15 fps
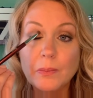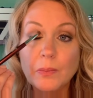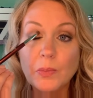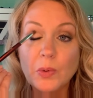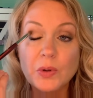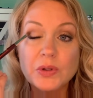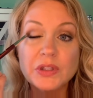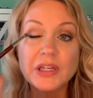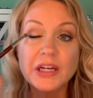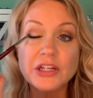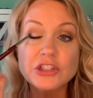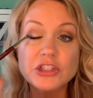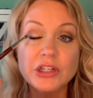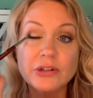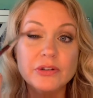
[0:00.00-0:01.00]
putting the
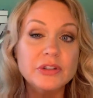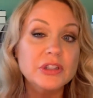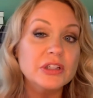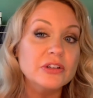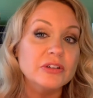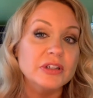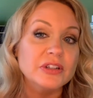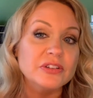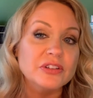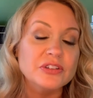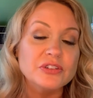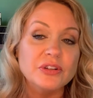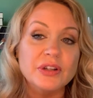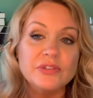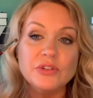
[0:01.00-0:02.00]
eyeshadow in the crease. I
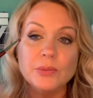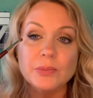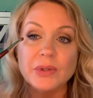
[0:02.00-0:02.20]
still have some